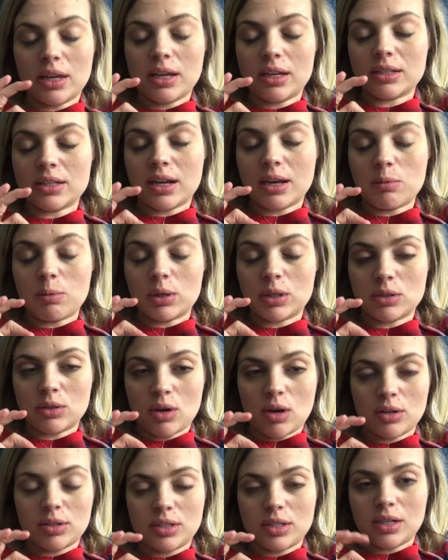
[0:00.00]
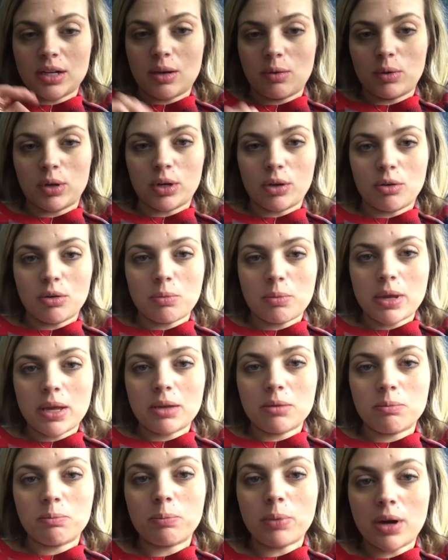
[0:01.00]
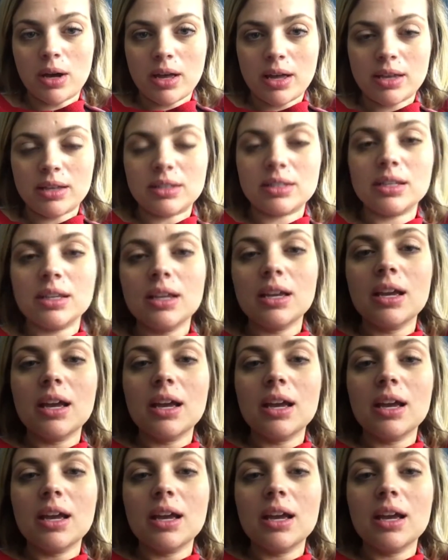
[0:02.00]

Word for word: because I am exhausted and I want to go to bed. But